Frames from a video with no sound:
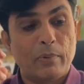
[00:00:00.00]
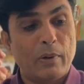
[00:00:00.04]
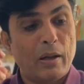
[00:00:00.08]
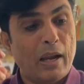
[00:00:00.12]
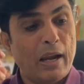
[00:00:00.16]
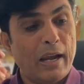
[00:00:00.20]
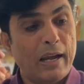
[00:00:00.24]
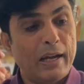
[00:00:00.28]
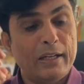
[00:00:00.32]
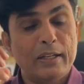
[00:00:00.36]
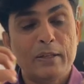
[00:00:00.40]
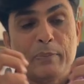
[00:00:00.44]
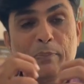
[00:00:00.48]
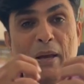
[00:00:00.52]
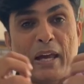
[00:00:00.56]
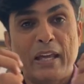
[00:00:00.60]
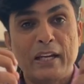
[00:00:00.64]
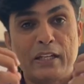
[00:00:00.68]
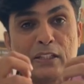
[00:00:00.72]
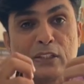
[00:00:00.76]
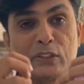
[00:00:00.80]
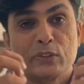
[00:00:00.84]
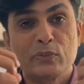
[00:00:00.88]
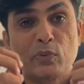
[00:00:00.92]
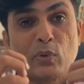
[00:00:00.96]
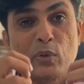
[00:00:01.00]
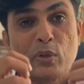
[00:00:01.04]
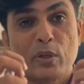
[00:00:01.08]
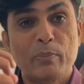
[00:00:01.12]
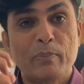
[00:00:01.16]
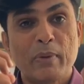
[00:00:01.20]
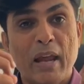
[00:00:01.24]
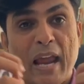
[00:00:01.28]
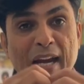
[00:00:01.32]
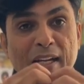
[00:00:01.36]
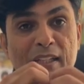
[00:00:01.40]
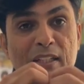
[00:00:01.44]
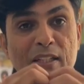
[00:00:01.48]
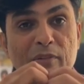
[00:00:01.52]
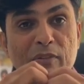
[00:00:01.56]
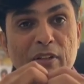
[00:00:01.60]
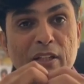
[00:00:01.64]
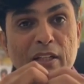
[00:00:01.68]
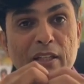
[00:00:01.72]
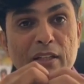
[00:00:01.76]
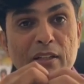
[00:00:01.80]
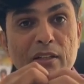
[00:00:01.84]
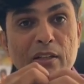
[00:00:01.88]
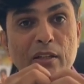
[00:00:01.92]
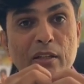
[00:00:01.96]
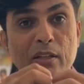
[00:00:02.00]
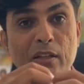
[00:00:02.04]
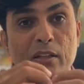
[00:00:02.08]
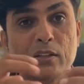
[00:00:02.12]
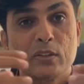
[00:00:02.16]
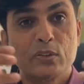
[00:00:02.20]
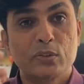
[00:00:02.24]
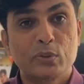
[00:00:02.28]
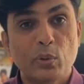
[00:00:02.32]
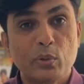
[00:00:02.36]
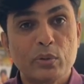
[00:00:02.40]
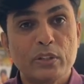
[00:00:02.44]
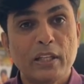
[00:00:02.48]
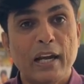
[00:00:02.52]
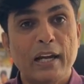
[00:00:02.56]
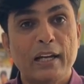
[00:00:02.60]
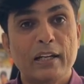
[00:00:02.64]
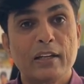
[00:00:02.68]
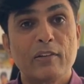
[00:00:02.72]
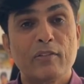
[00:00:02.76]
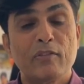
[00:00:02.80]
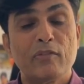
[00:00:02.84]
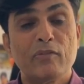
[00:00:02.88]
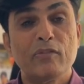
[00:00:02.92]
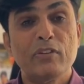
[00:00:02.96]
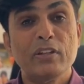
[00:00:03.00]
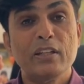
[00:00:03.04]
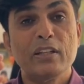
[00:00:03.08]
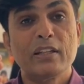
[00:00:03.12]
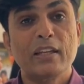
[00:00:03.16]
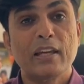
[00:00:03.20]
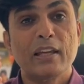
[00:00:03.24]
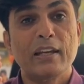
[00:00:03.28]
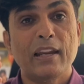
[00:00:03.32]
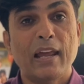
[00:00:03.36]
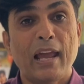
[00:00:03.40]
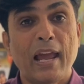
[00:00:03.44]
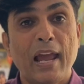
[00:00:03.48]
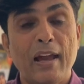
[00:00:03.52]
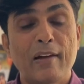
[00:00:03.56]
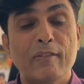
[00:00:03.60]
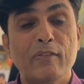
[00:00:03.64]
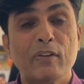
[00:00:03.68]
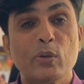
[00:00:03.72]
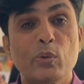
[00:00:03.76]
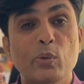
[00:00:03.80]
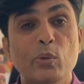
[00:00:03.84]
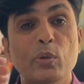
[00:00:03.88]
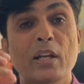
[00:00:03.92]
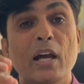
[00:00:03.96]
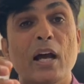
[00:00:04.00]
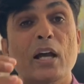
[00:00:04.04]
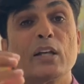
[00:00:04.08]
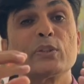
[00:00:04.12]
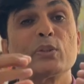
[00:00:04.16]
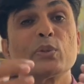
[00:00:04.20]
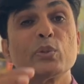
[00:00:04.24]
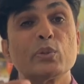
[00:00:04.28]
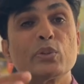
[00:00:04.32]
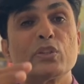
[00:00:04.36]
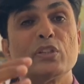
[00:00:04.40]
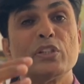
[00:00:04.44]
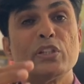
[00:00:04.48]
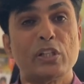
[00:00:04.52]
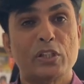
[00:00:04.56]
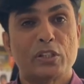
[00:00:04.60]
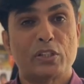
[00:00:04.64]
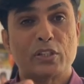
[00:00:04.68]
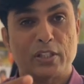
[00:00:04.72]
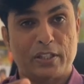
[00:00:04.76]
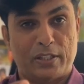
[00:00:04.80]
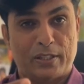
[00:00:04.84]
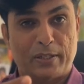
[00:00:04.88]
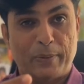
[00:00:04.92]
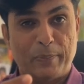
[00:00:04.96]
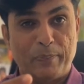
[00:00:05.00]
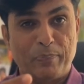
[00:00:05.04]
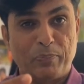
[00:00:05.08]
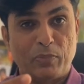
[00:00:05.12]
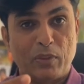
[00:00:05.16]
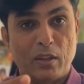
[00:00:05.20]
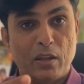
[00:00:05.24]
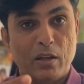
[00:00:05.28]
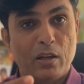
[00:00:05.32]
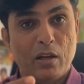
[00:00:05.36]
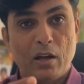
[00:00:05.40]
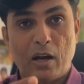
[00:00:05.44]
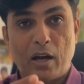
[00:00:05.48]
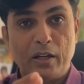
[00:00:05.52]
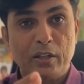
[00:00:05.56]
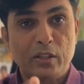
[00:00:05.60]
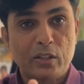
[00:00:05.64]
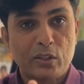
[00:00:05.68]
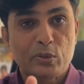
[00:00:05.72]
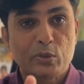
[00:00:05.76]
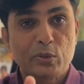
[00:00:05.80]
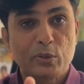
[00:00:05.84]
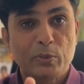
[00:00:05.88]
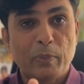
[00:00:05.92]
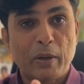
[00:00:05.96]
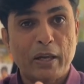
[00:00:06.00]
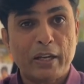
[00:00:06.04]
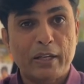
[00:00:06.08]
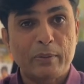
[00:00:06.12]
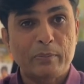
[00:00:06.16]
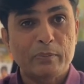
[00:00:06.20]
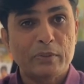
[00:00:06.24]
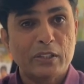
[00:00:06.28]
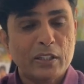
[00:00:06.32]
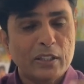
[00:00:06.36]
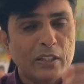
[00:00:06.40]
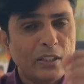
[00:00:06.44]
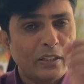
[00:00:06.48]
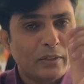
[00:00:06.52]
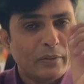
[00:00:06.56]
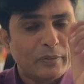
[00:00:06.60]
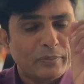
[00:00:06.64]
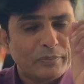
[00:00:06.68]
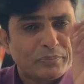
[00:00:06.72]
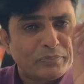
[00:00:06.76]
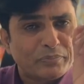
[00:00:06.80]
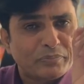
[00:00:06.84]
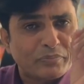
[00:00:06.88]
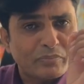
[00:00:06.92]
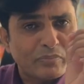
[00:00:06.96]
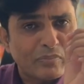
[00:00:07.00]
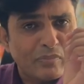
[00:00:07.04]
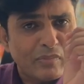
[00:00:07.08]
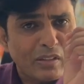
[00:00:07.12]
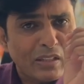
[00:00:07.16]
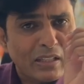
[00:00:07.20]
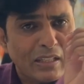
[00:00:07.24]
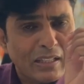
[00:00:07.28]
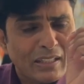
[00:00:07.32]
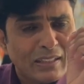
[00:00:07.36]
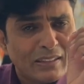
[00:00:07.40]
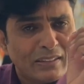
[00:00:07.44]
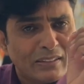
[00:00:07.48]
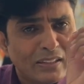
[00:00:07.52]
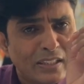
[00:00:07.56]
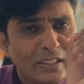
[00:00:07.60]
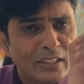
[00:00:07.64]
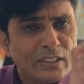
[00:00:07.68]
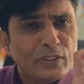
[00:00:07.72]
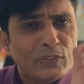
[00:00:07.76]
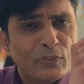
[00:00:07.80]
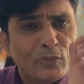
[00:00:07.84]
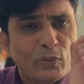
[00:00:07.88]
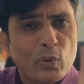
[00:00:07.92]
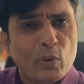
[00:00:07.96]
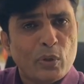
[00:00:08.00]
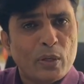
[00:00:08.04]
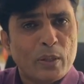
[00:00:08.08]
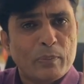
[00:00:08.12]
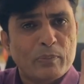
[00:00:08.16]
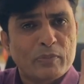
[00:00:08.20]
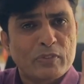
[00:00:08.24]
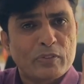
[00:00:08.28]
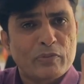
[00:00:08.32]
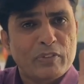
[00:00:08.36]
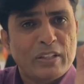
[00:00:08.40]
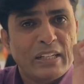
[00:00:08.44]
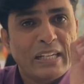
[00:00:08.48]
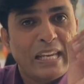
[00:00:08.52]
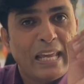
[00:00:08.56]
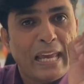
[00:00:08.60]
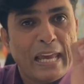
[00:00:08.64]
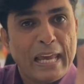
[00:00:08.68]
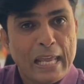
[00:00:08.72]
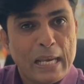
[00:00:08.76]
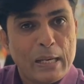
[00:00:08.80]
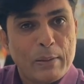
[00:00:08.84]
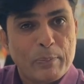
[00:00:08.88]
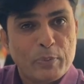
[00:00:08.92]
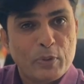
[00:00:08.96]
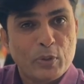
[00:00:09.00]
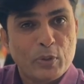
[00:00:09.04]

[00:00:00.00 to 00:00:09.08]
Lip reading: and parents forum activity, so that we can have a good association. Understood, parent? This forum will help